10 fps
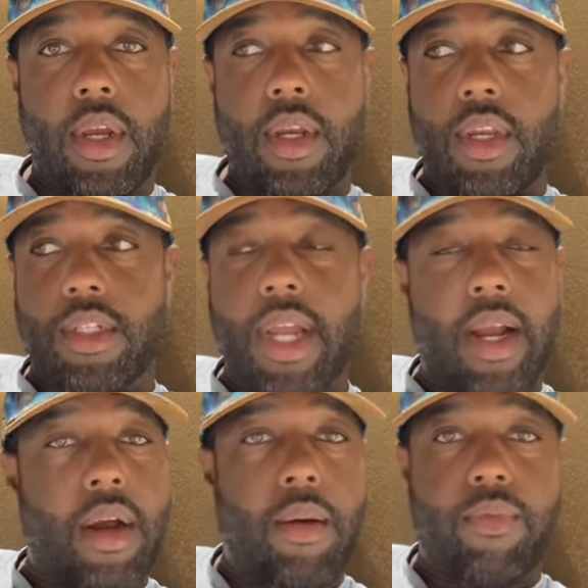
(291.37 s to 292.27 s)
does not
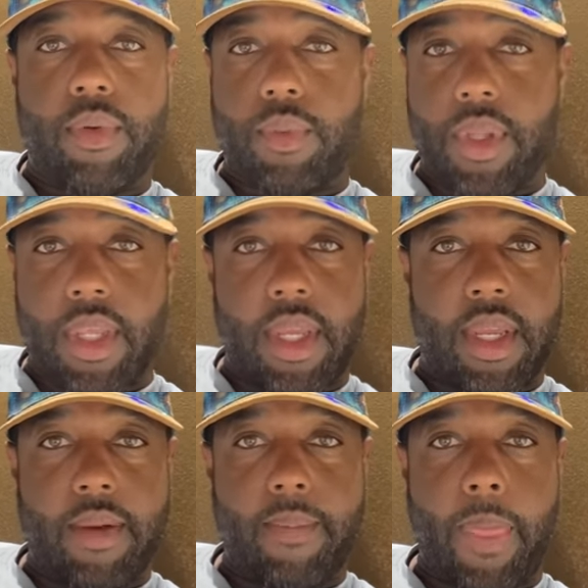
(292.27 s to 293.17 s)
come from
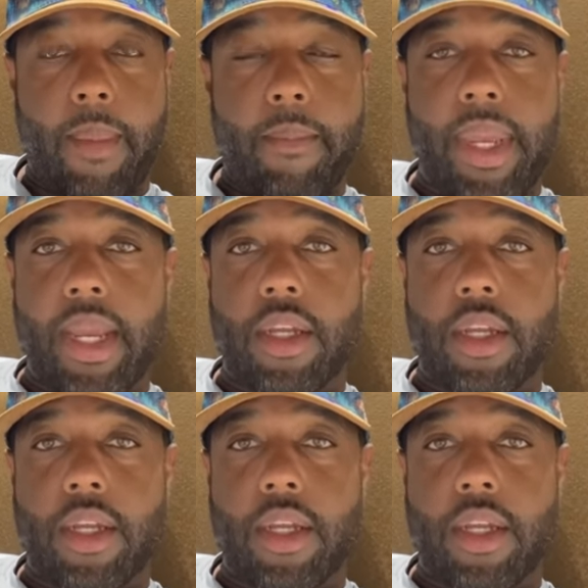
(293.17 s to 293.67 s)
within. Being